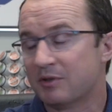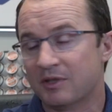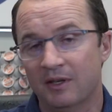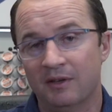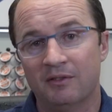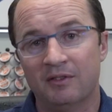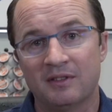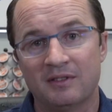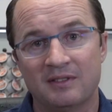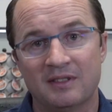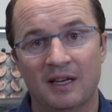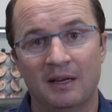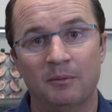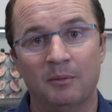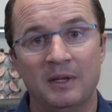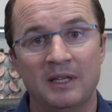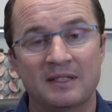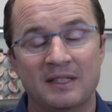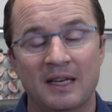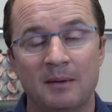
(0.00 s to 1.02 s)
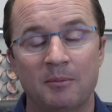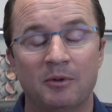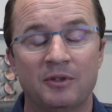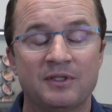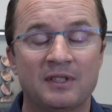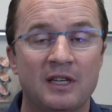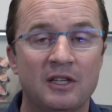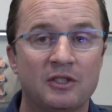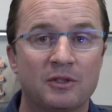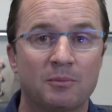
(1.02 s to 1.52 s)
So I have a 10-week
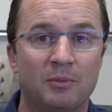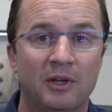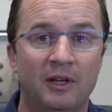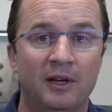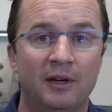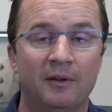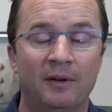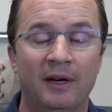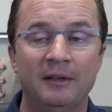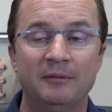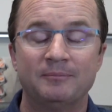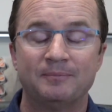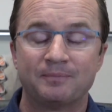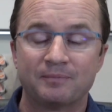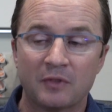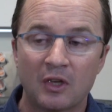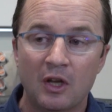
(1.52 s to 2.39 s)
stabilization period, right?